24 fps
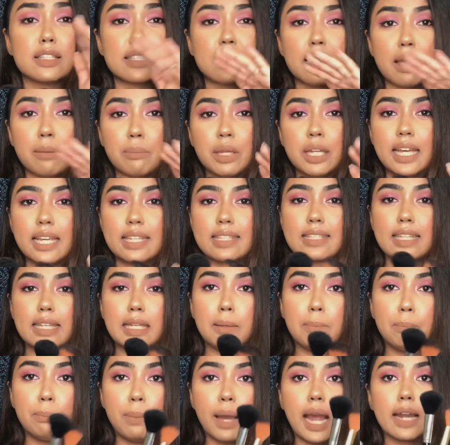
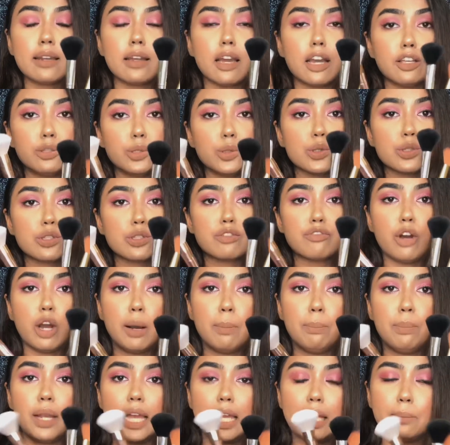semi-densely packed, are used for
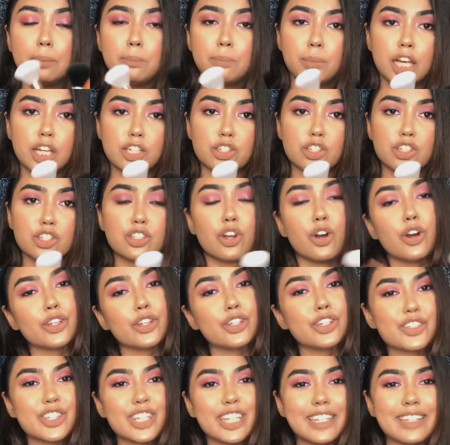applying blushes on
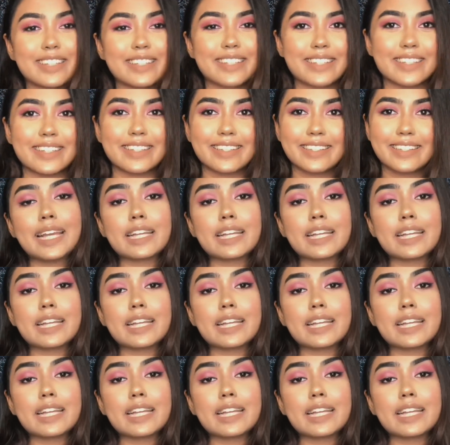your cheeks.